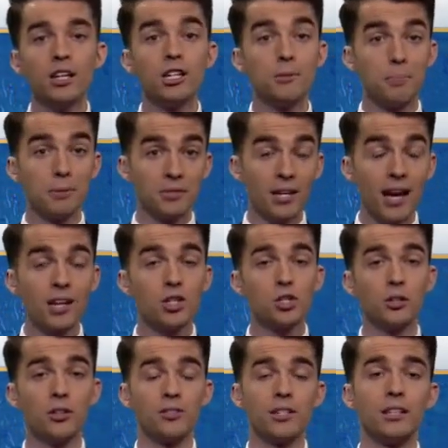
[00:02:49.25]
the
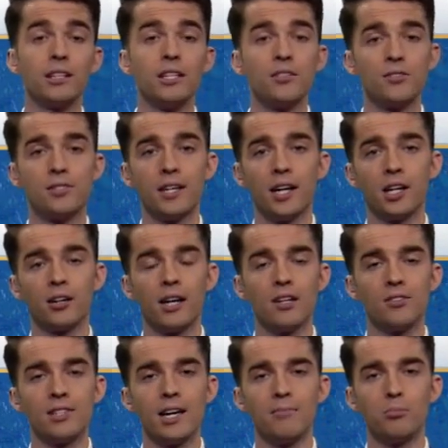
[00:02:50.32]
potential is at least there
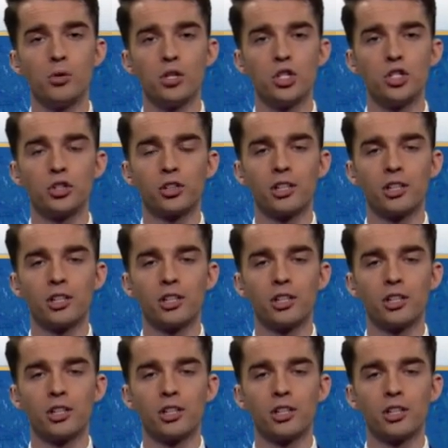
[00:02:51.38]
as that moisture